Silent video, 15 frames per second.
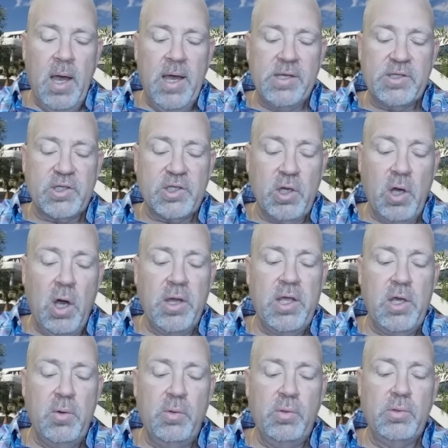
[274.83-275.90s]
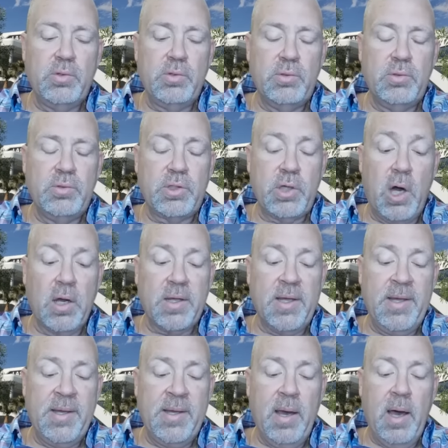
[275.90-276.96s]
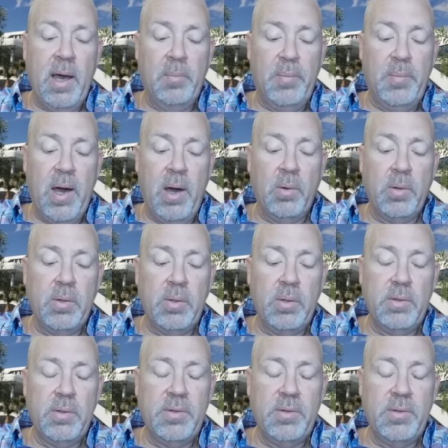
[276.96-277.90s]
I saw you talking about